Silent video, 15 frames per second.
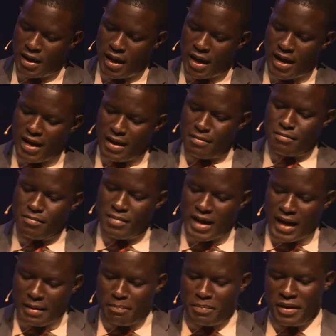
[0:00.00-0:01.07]
I am
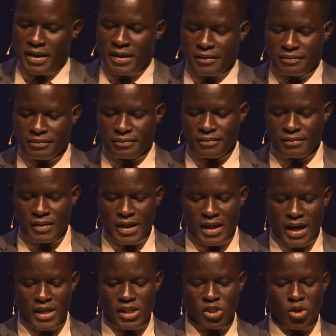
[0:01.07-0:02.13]
happy
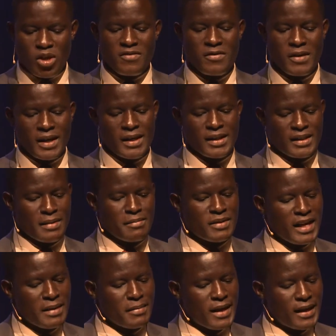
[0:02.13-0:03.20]
and joyful at the same
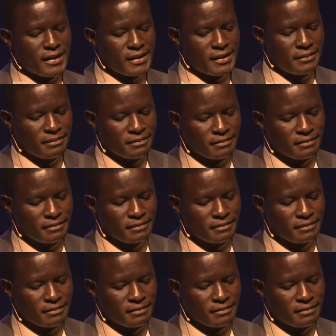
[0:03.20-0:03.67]
time that